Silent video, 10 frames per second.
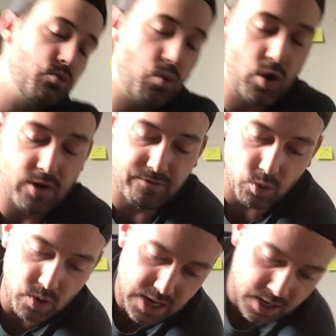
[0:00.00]
word of the
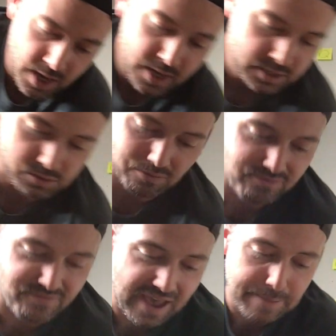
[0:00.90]
week. So
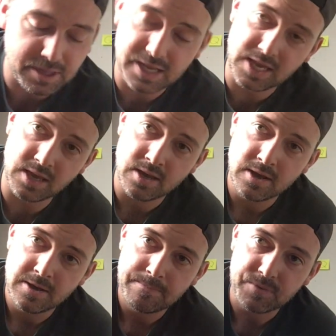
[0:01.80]
family
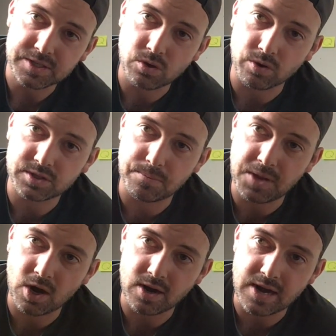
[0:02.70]
is going to be our